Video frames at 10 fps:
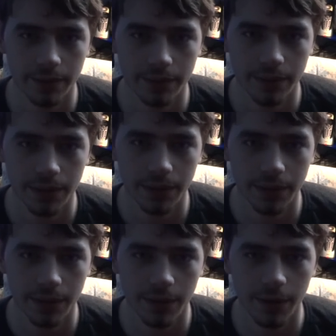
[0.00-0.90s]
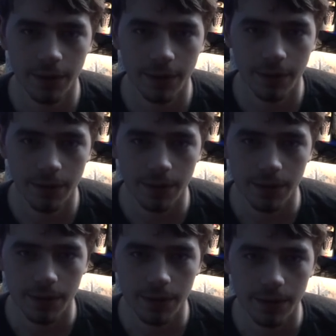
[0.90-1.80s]

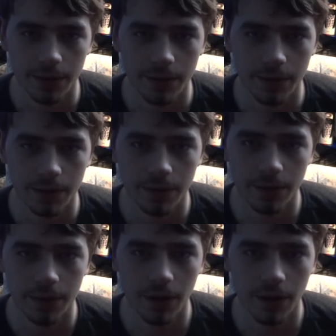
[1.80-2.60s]
Nothing is said.